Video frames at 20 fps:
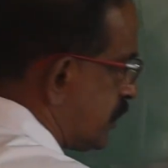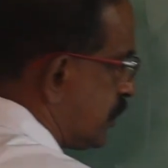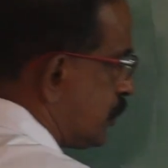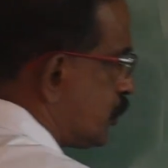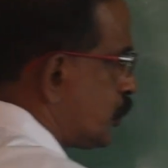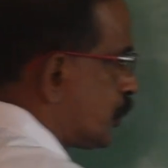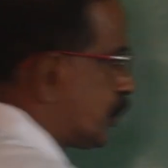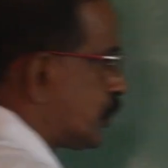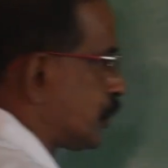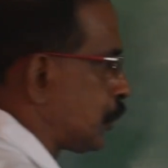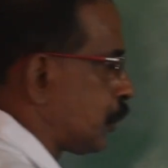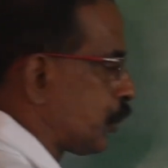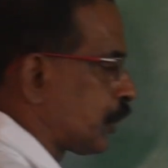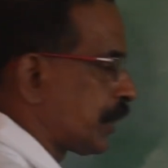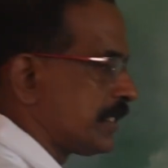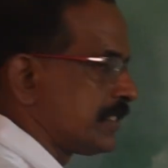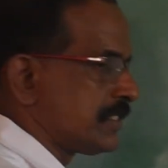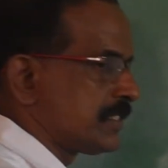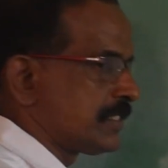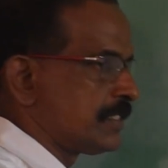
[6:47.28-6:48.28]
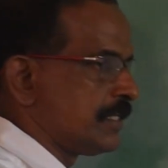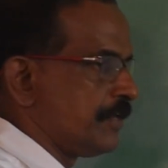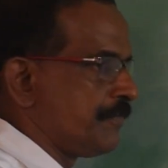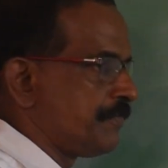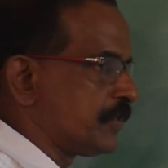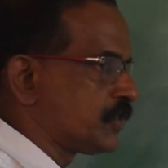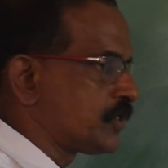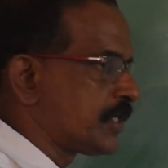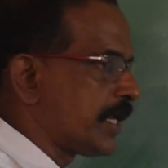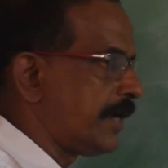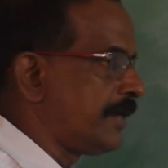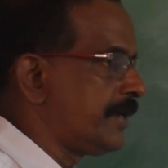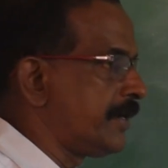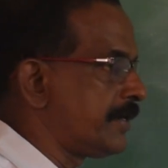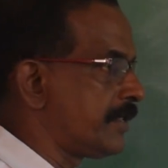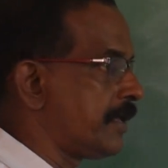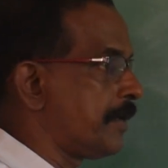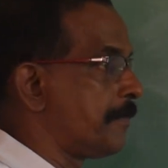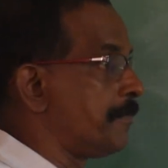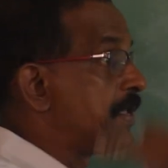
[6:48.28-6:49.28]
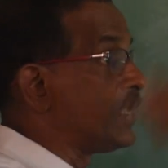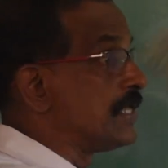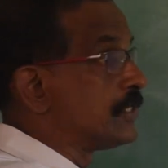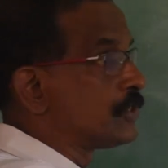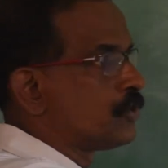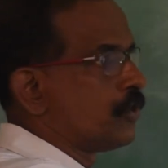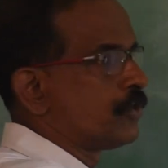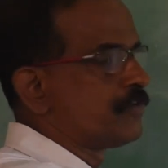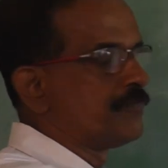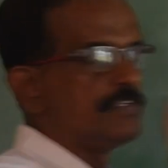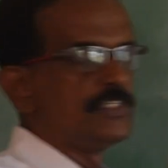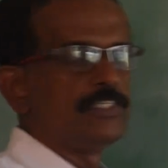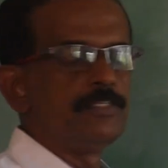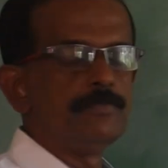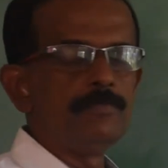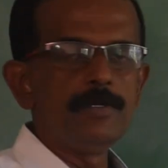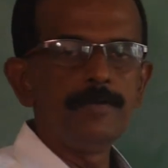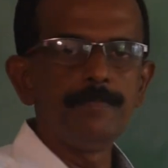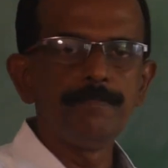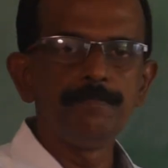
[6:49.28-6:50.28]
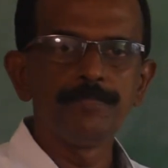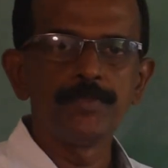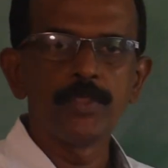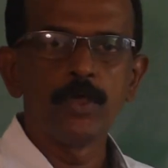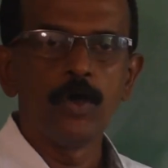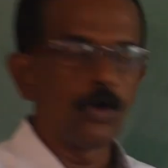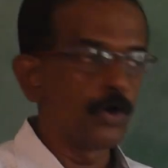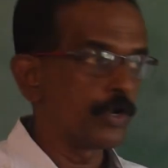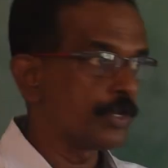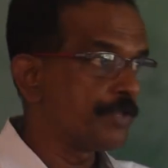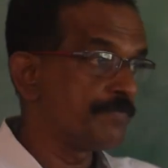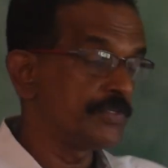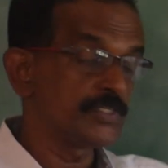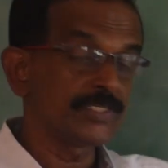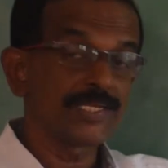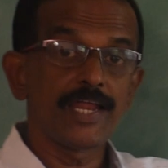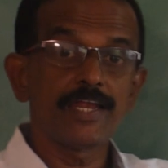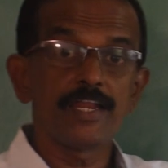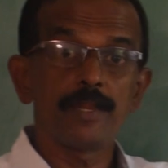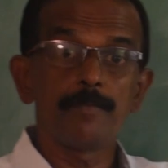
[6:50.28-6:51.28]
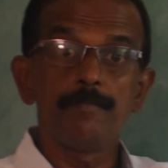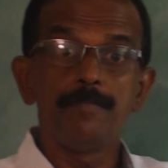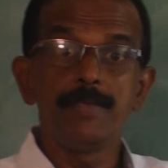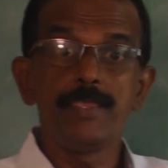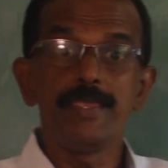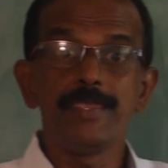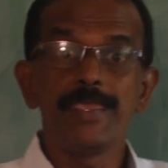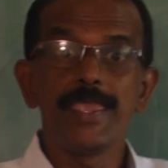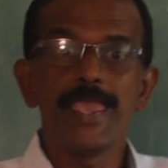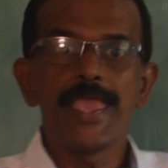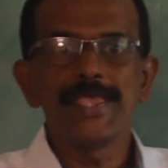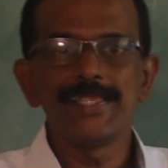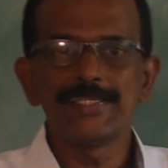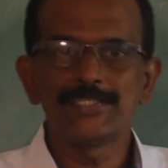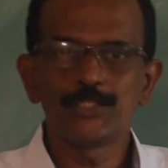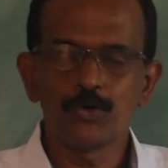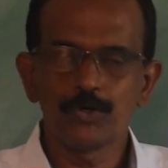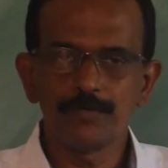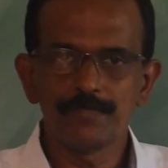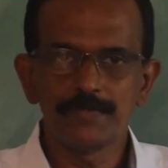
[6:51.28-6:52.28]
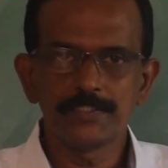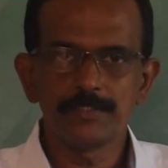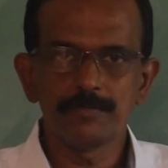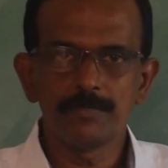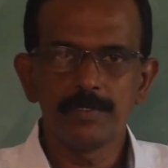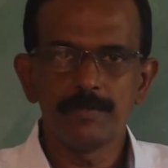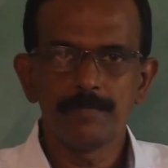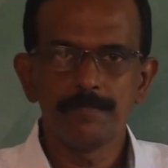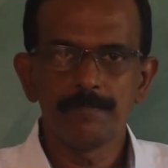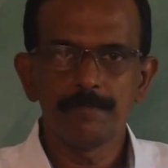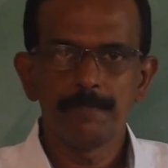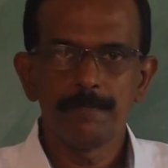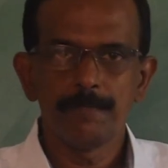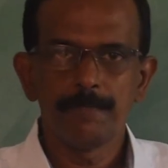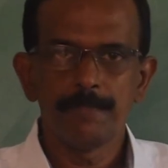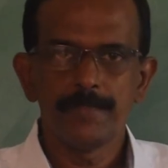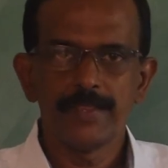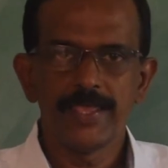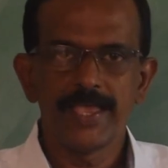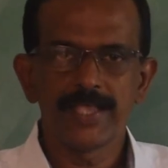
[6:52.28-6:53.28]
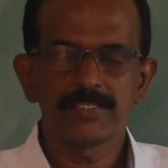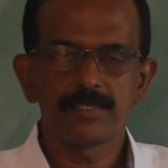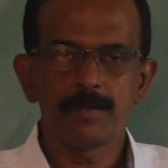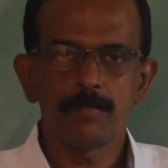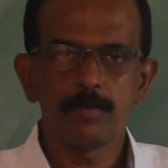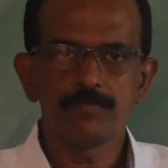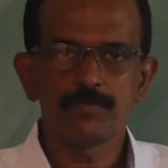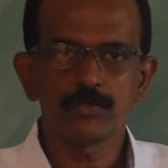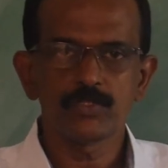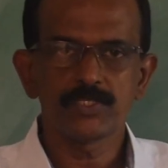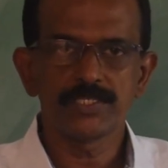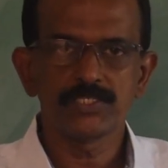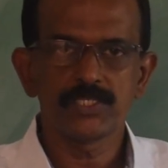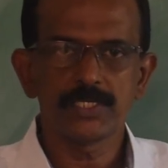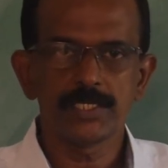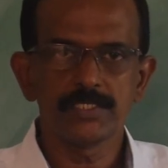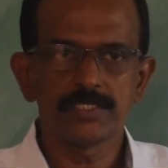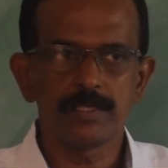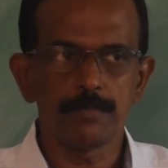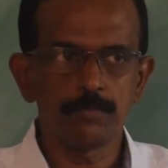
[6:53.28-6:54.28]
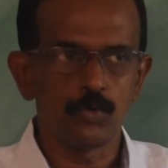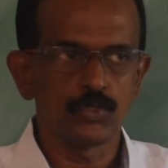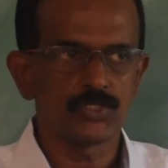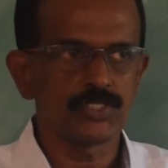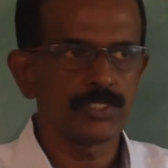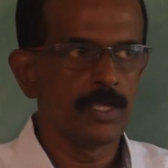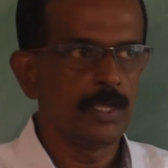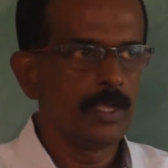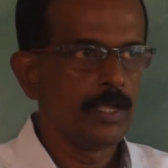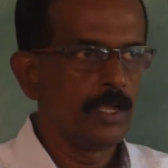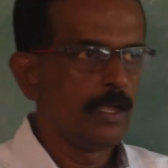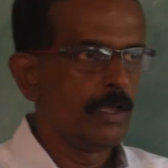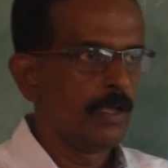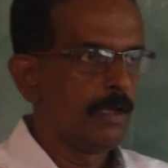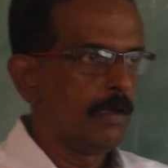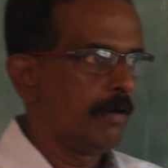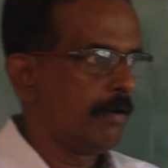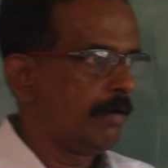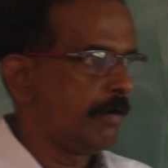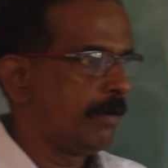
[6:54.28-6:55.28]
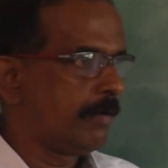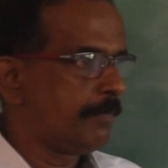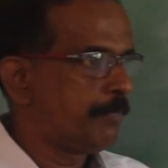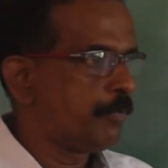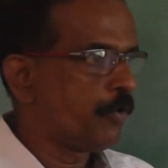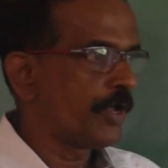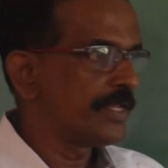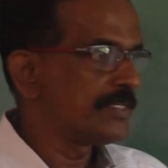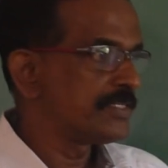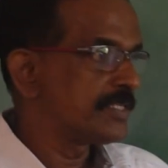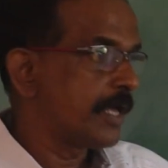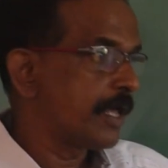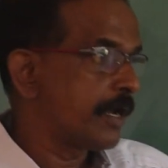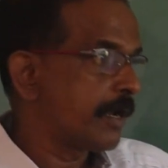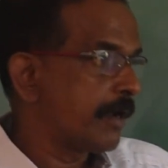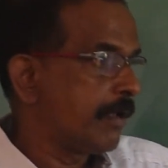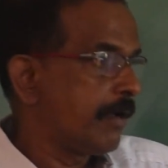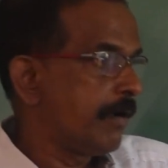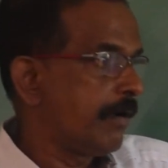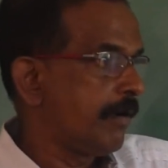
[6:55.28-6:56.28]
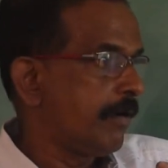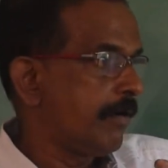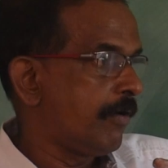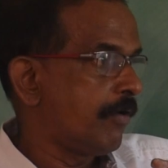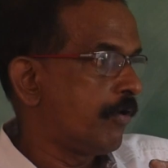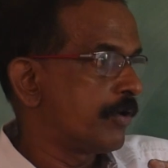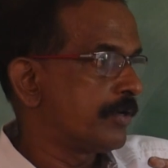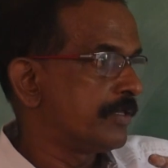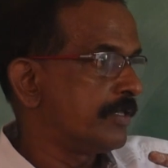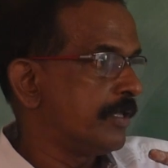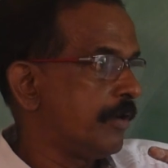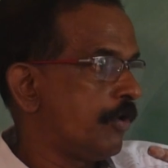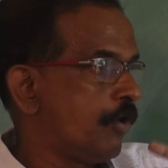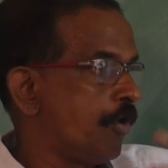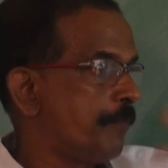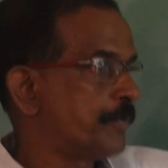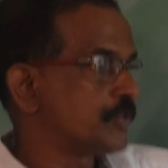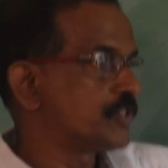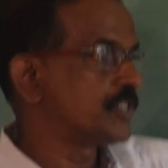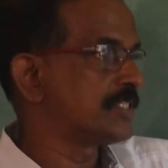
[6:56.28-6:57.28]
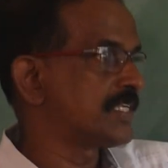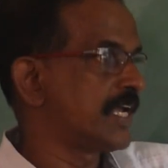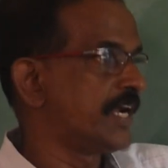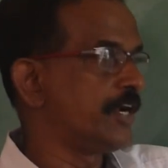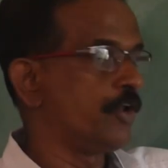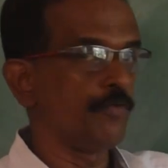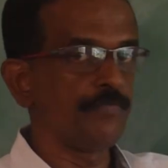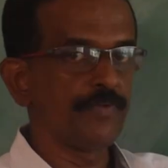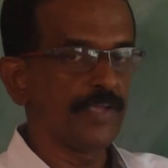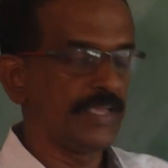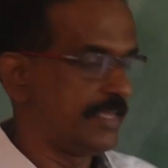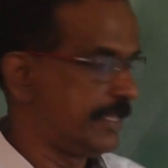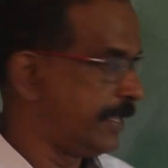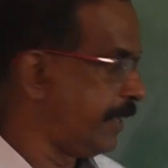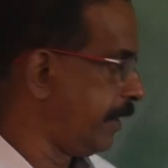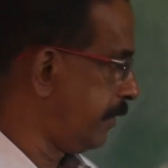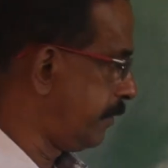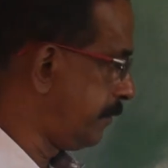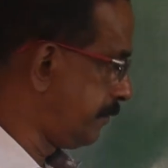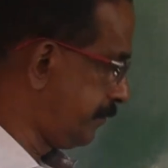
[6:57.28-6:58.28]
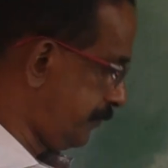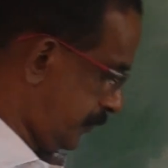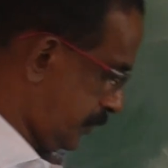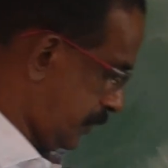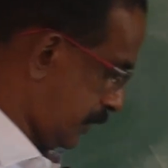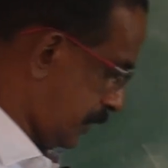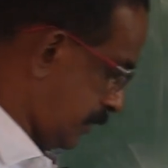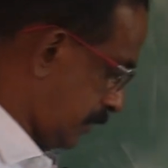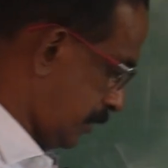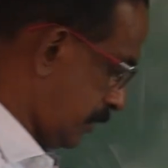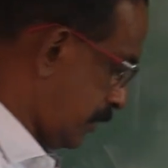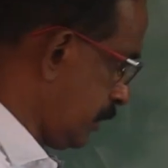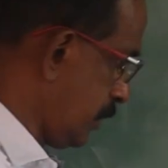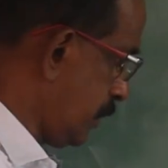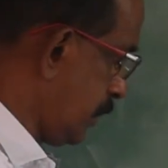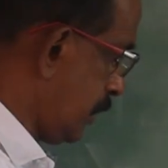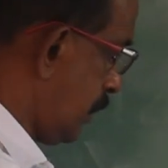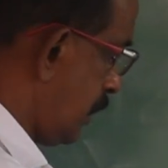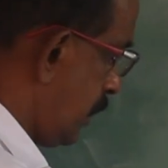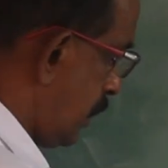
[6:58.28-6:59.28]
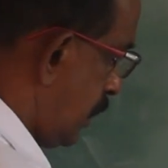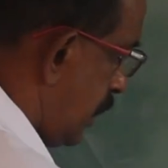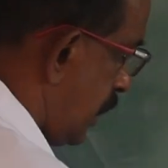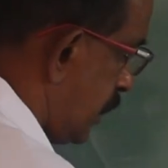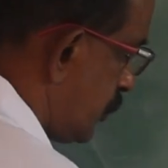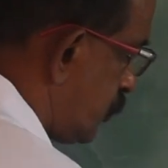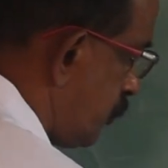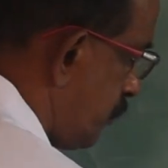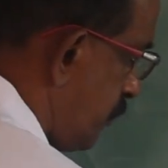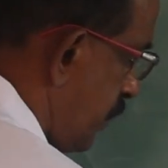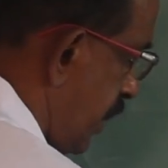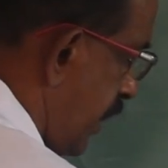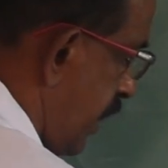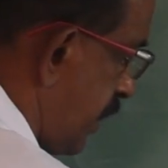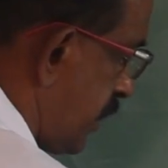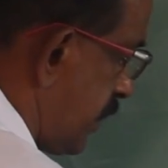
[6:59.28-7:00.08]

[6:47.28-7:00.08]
situation occurs, if you stand at A, B is not visible, or if you stand at B, A is not visible. Example for such case, suppose points are on the opposite side of a hill, say assume A